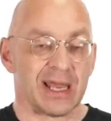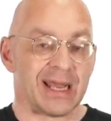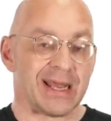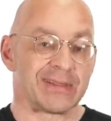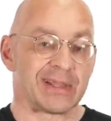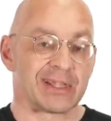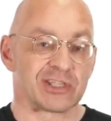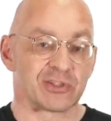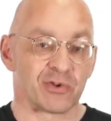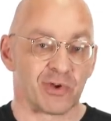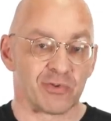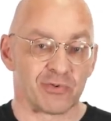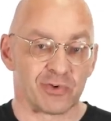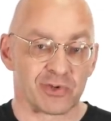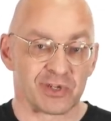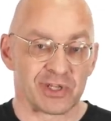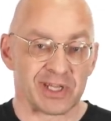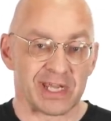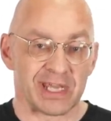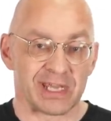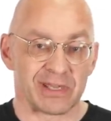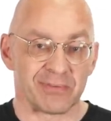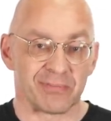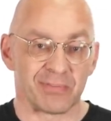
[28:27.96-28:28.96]
And that's all for
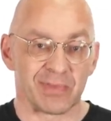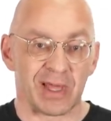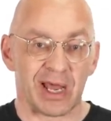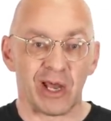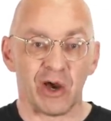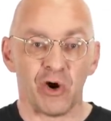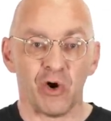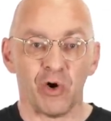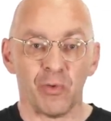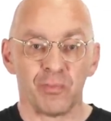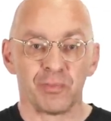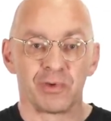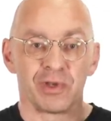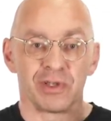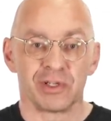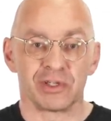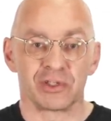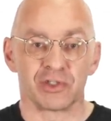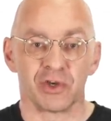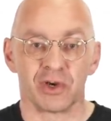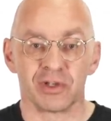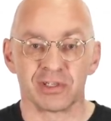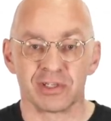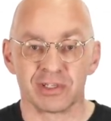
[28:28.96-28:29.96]
today. I hope you
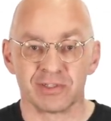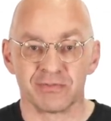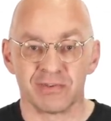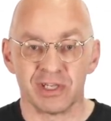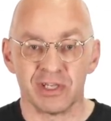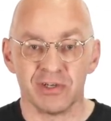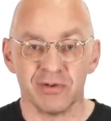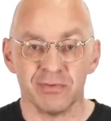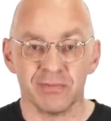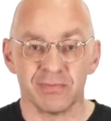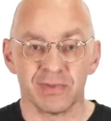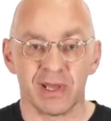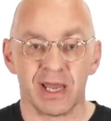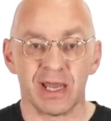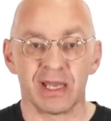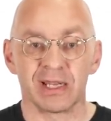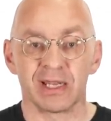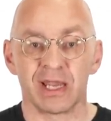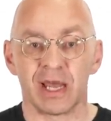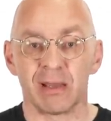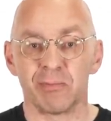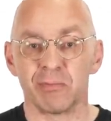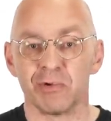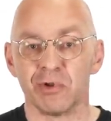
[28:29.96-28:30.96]
enjoyed this video and
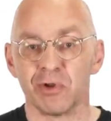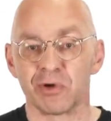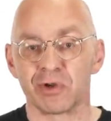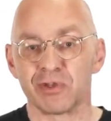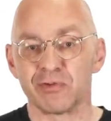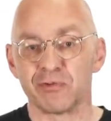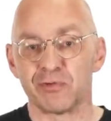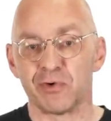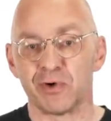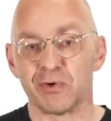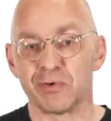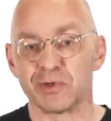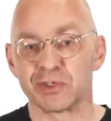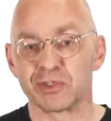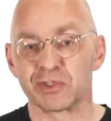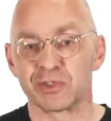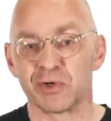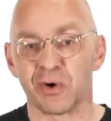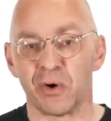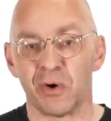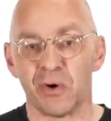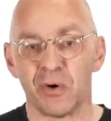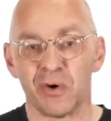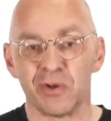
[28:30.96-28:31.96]
I'm looking forward to
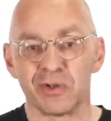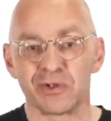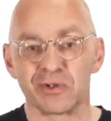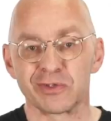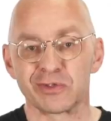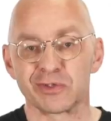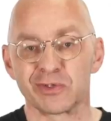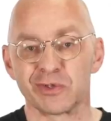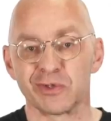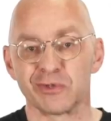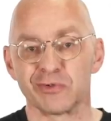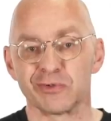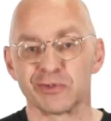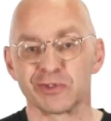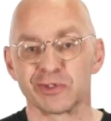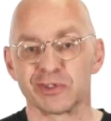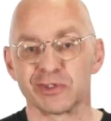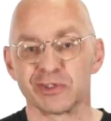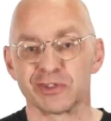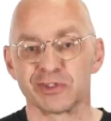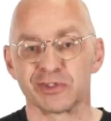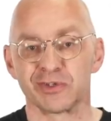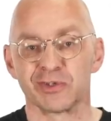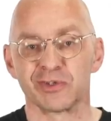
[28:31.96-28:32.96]
all your
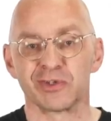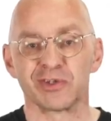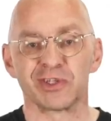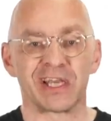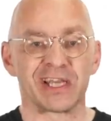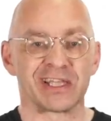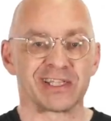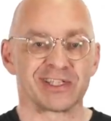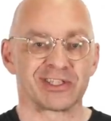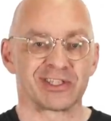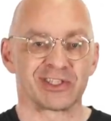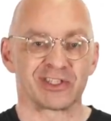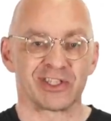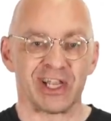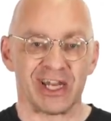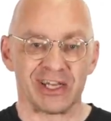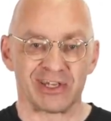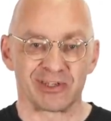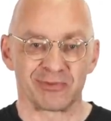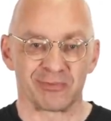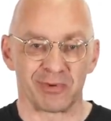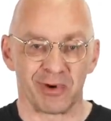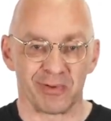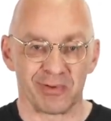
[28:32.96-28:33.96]
solutions to today's
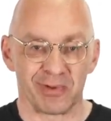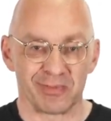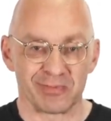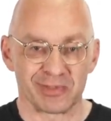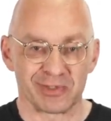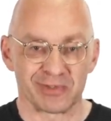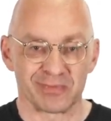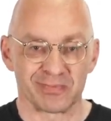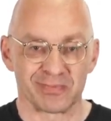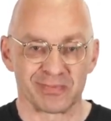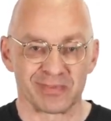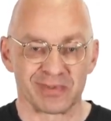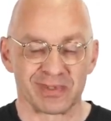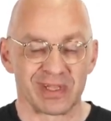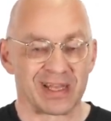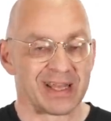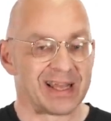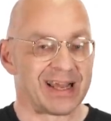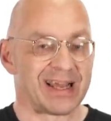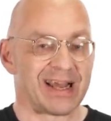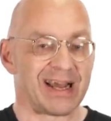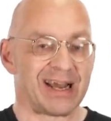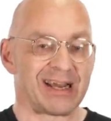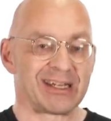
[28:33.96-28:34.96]
challenge problems.
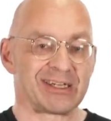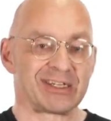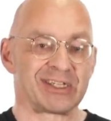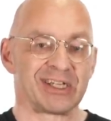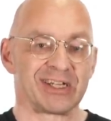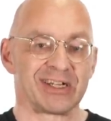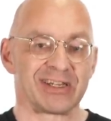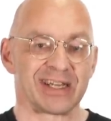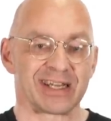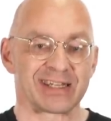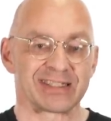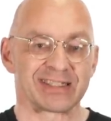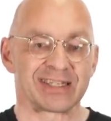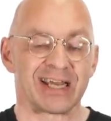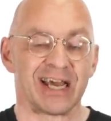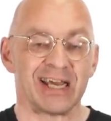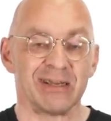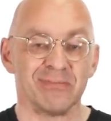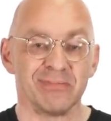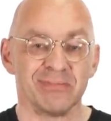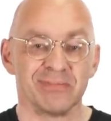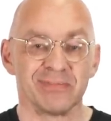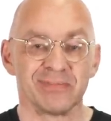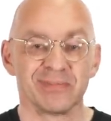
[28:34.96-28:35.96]
Until next
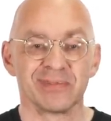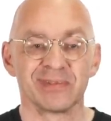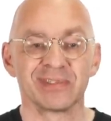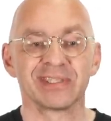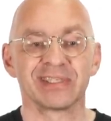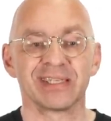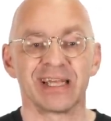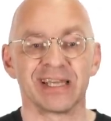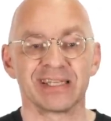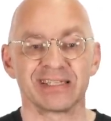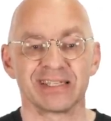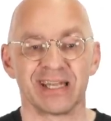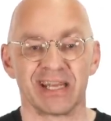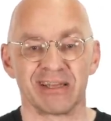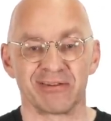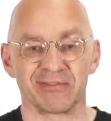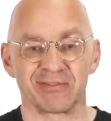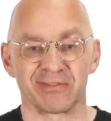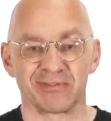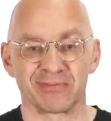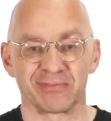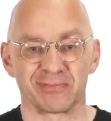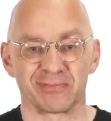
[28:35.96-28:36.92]
time, stay safe.